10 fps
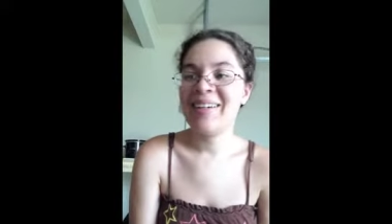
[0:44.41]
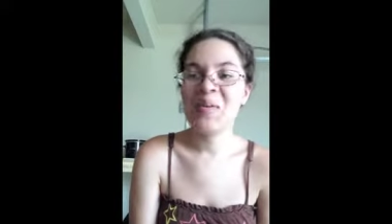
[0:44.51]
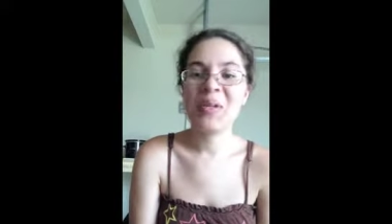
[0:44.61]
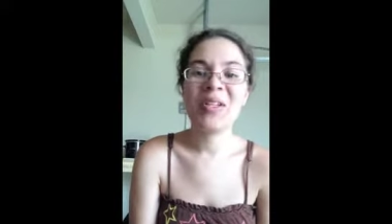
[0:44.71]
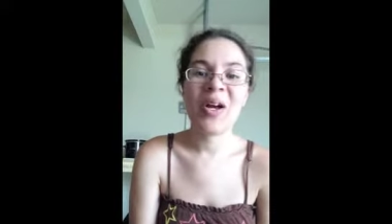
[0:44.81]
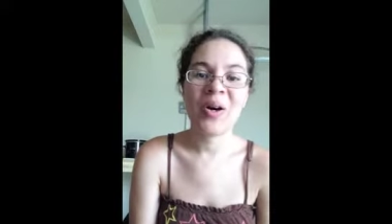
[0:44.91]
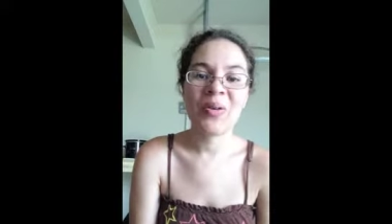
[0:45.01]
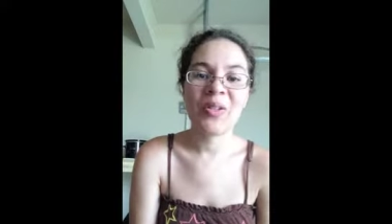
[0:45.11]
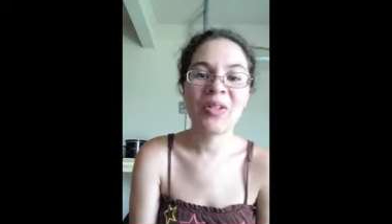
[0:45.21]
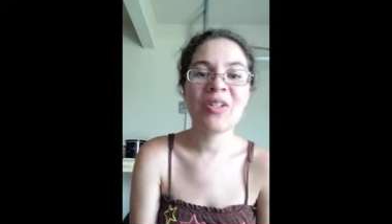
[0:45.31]
well,
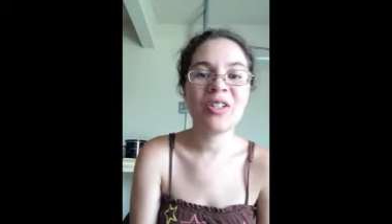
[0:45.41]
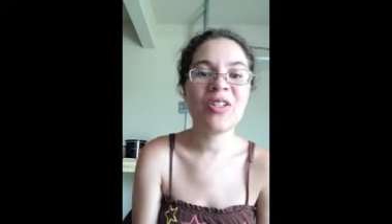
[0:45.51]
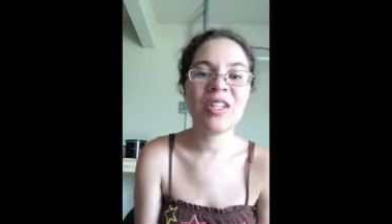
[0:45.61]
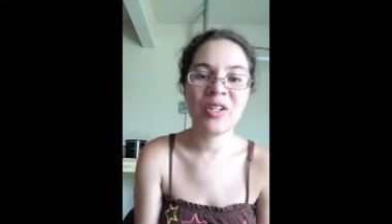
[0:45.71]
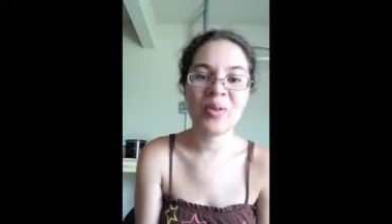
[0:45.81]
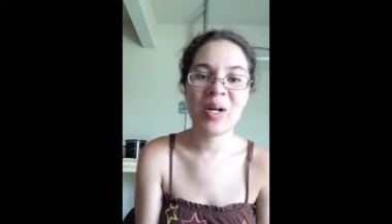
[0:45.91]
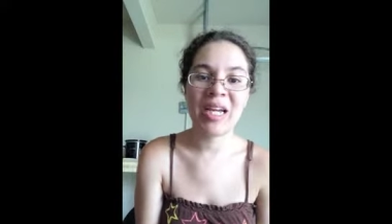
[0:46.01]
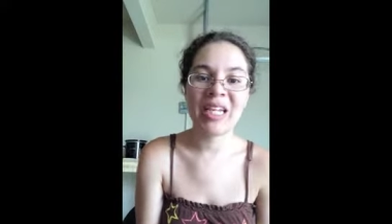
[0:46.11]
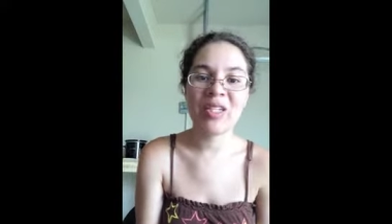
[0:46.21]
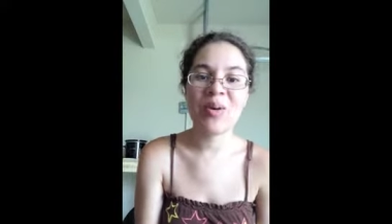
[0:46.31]
you're a knitter,
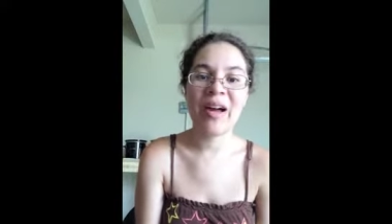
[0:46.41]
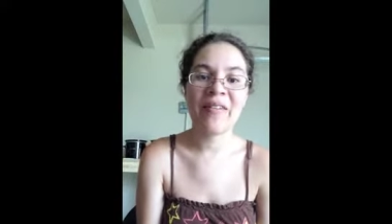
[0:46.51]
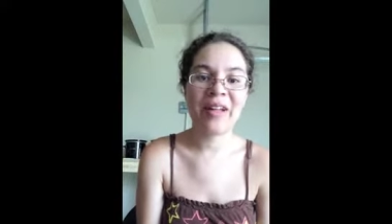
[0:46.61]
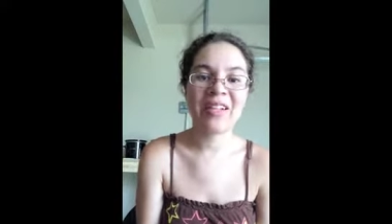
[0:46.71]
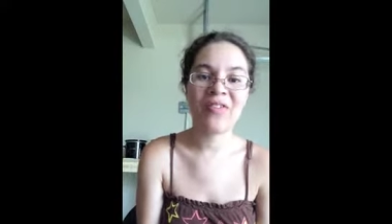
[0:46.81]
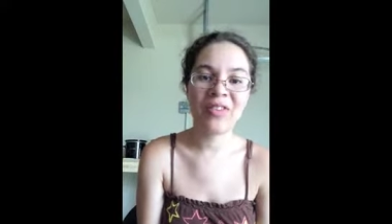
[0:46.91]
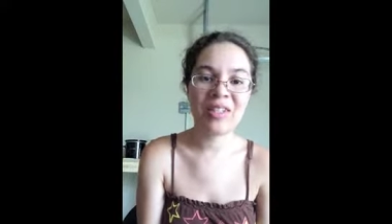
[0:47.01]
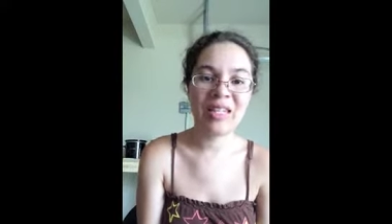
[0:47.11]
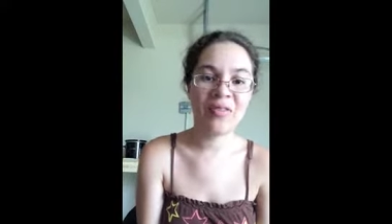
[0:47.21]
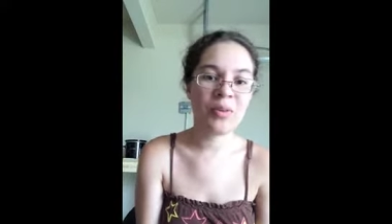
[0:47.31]
right? You have like
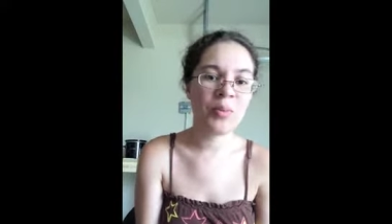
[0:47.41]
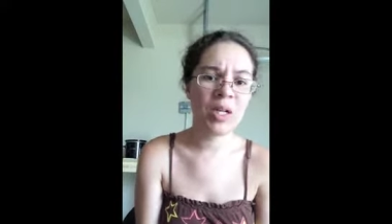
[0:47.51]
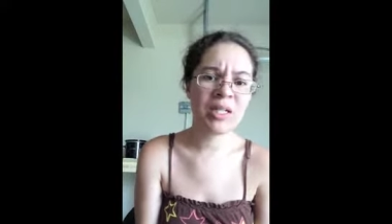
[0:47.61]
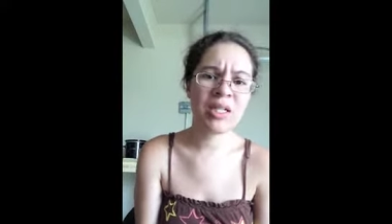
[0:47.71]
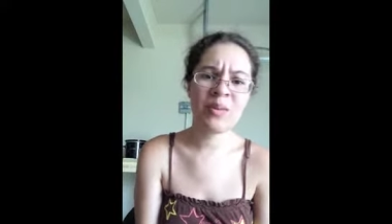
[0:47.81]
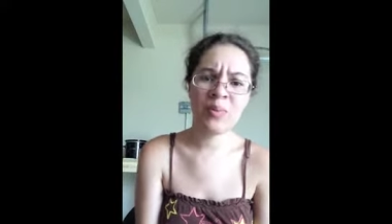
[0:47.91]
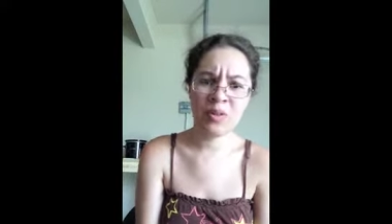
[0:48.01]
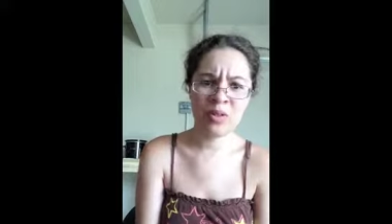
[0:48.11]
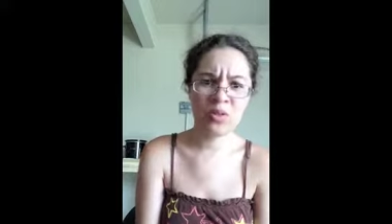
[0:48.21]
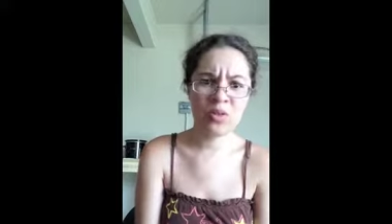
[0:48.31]
15 different projects, but
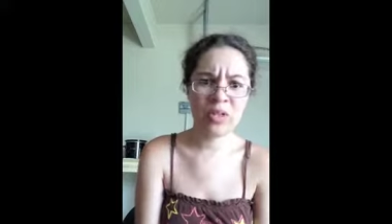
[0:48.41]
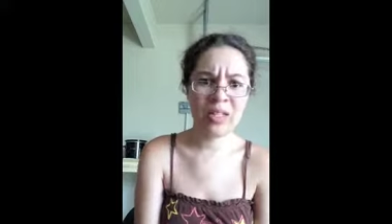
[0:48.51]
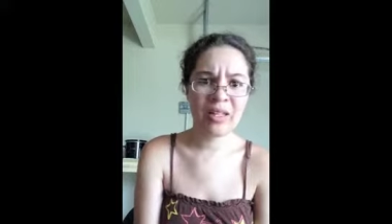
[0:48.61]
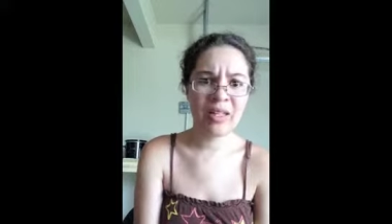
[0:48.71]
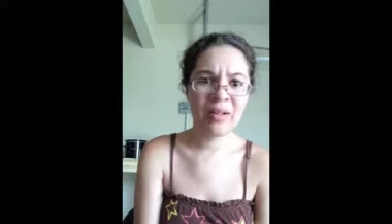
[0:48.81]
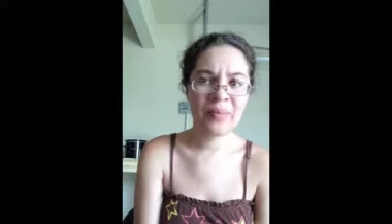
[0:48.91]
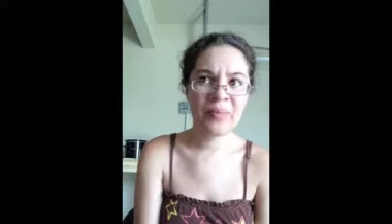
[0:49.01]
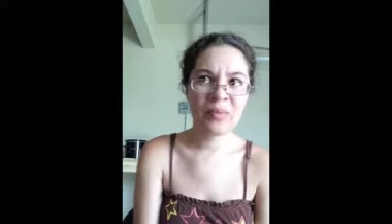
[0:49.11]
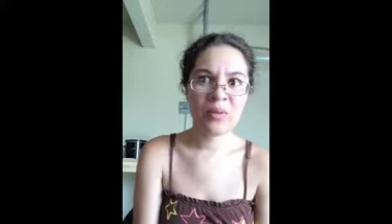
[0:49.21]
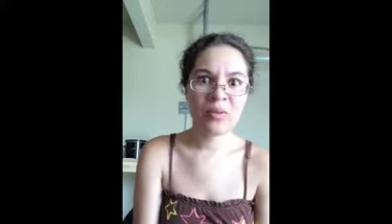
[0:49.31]
you usually like
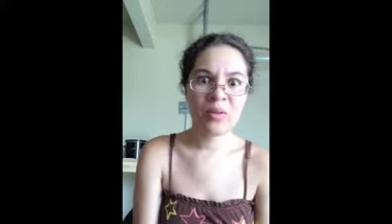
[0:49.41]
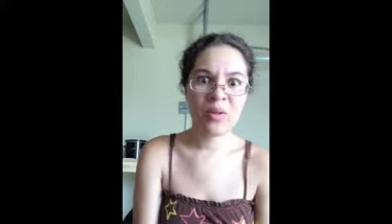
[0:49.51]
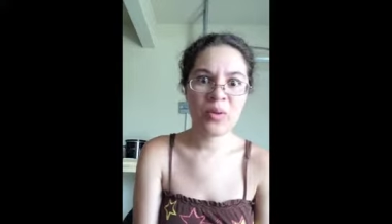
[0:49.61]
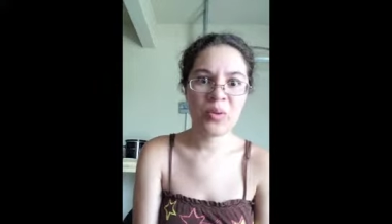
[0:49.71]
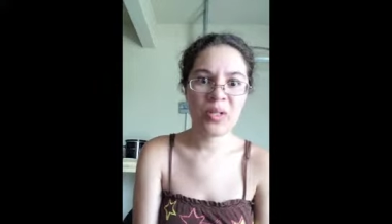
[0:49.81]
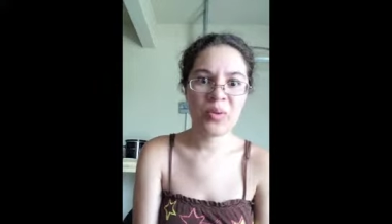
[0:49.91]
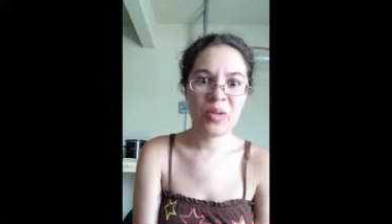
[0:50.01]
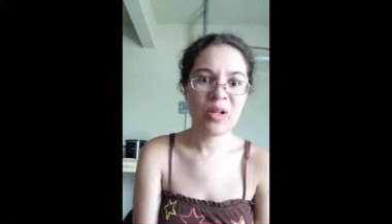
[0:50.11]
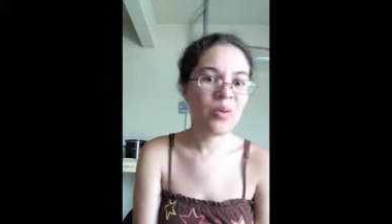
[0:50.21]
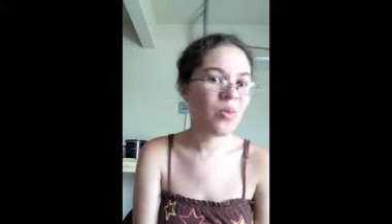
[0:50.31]
only
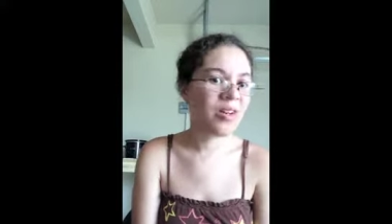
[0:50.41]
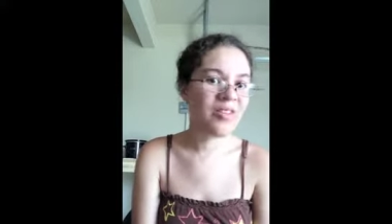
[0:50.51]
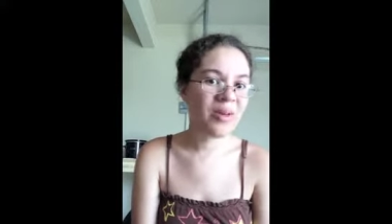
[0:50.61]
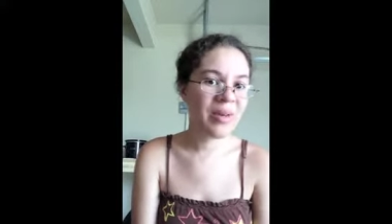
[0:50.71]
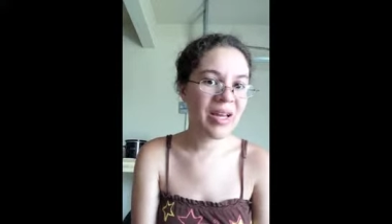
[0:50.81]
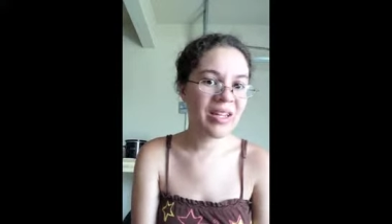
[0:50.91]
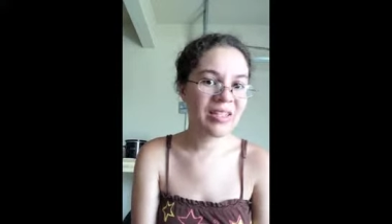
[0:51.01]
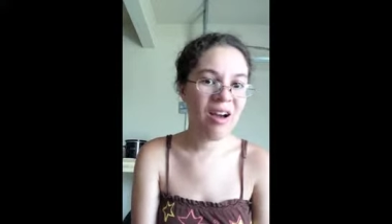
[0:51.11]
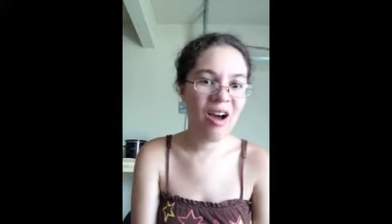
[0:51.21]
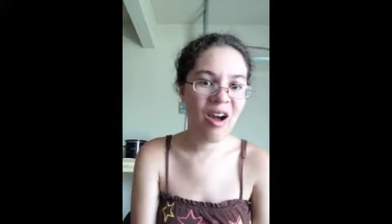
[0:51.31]
work on one of them at a
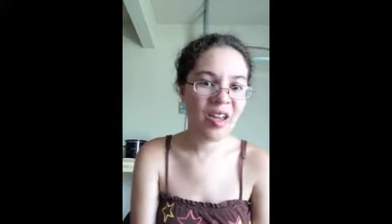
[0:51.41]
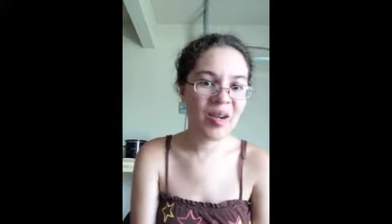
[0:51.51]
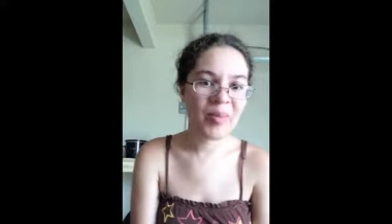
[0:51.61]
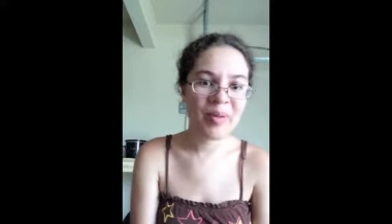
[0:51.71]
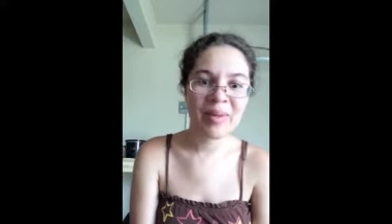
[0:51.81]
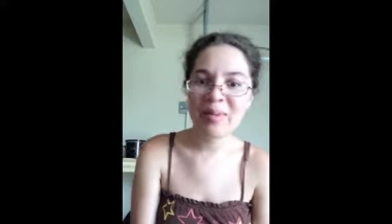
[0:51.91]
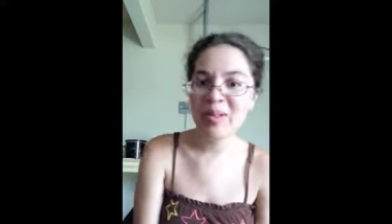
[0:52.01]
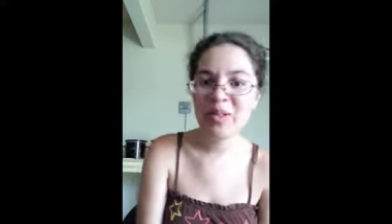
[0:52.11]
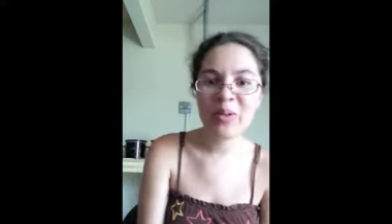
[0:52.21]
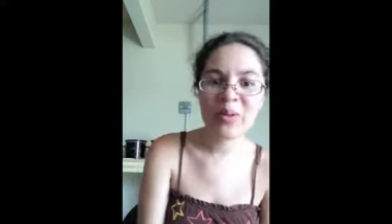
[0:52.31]
time, or maybe
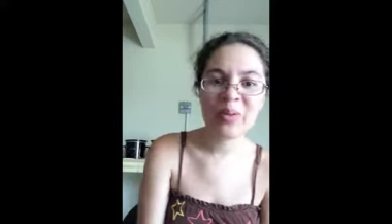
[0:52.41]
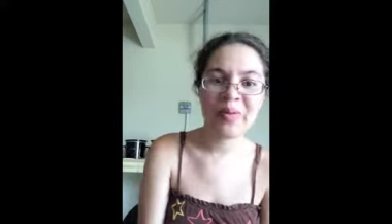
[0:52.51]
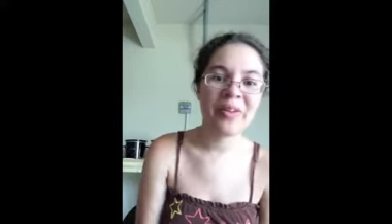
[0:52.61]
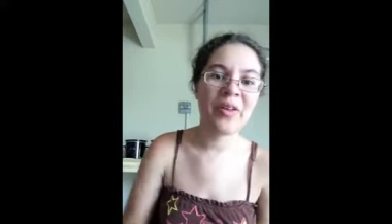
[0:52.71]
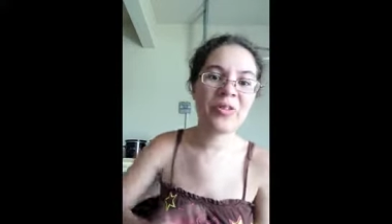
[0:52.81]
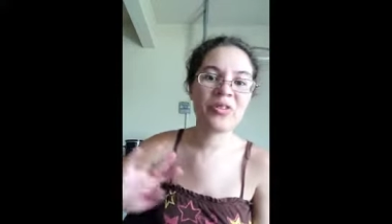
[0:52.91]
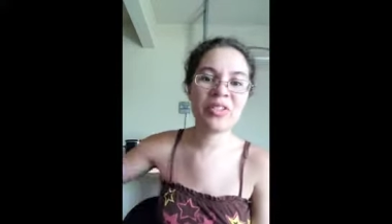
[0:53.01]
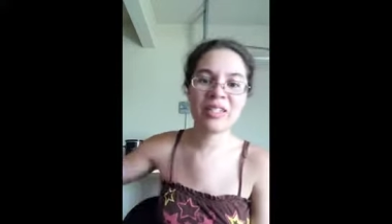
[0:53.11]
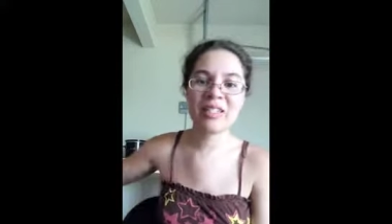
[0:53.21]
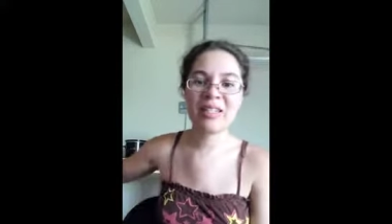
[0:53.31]
two, and the others are
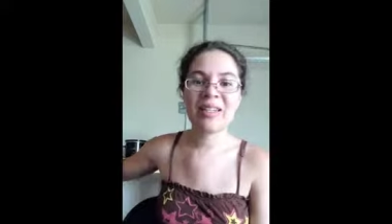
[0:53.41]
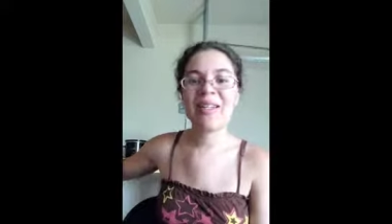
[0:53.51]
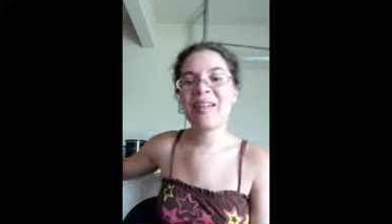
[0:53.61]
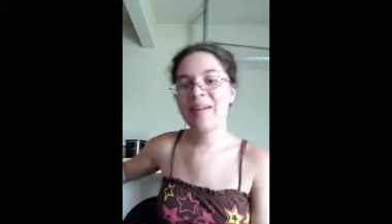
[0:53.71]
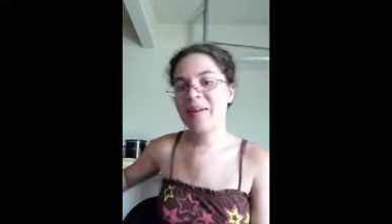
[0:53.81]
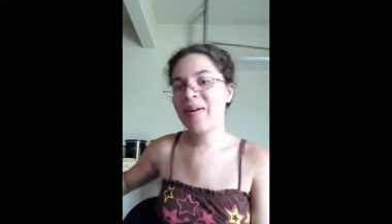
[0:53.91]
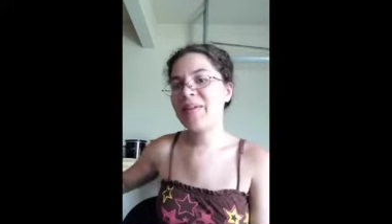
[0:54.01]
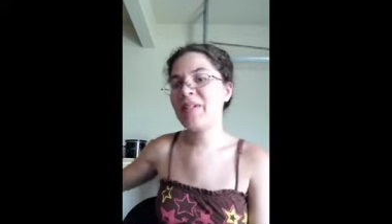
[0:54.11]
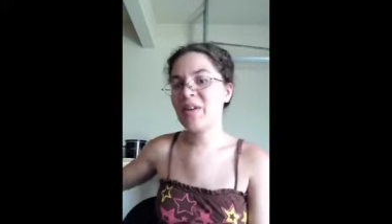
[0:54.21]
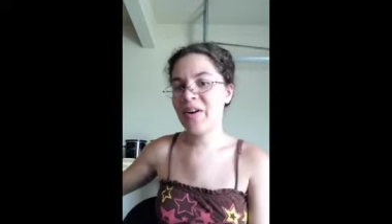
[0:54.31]
just,
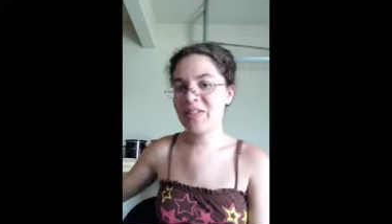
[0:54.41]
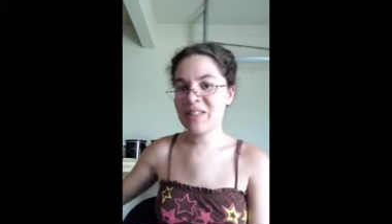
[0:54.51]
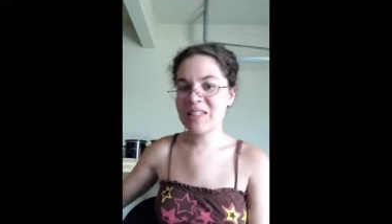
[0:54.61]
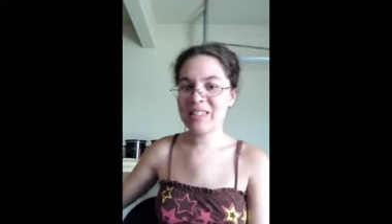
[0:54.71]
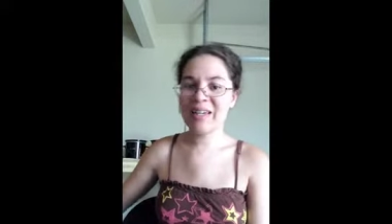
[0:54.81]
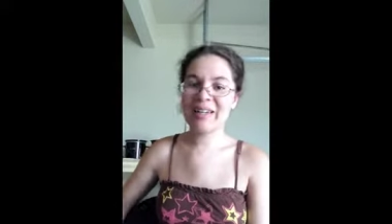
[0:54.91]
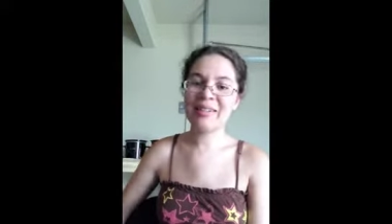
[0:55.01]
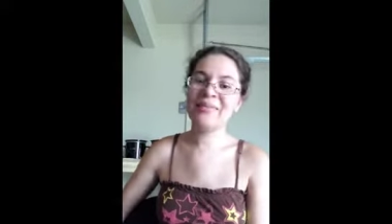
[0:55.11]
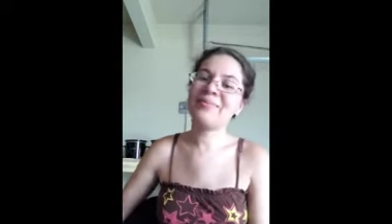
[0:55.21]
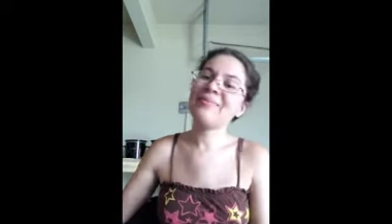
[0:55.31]
off to the side.